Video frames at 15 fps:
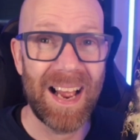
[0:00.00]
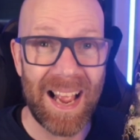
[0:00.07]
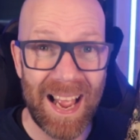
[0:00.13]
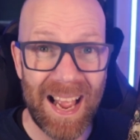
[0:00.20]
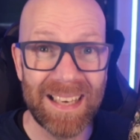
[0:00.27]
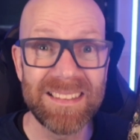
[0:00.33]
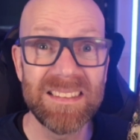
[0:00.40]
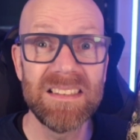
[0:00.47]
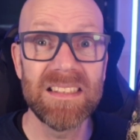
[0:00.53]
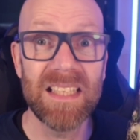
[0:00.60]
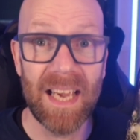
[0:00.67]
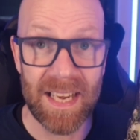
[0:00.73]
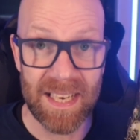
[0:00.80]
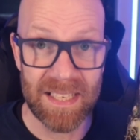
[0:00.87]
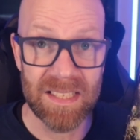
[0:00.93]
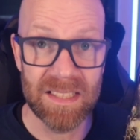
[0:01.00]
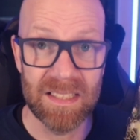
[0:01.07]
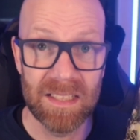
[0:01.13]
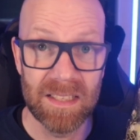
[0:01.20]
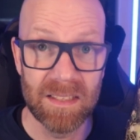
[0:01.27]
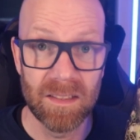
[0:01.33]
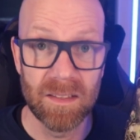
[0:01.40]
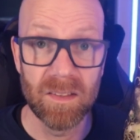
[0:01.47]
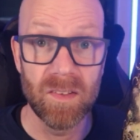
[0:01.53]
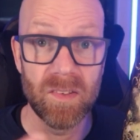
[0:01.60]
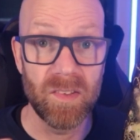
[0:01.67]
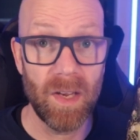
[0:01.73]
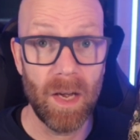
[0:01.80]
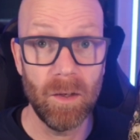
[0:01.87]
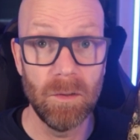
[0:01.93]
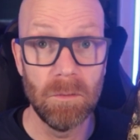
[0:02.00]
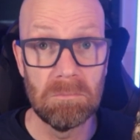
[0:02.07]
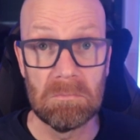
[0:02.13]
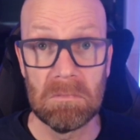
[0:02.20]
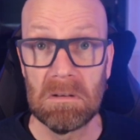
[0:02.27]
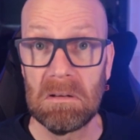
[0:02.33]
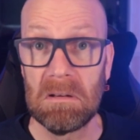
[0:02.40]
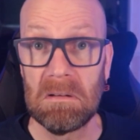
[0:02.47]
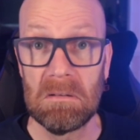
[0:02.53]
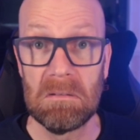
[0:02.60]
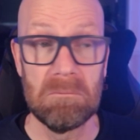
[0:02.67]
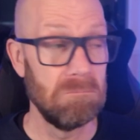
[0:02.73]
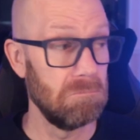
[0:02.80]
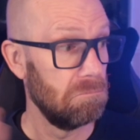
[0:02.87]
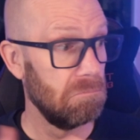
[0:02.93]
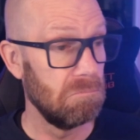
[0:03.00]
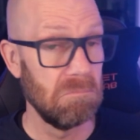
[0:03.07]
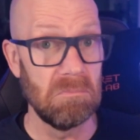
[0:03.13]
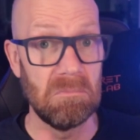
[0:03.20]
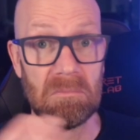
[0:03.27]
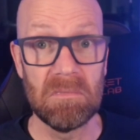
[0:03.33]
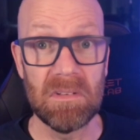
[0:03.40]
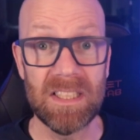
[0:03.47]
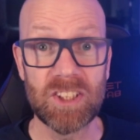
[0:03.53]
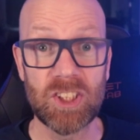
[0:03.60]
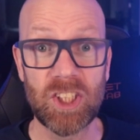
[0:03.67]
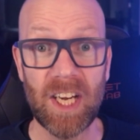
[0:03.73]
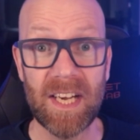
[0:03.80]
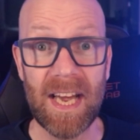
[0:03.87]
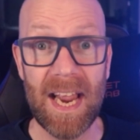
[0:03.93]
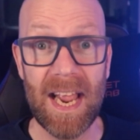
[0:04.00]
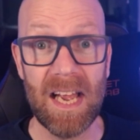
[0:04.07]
and taste. So, let's check it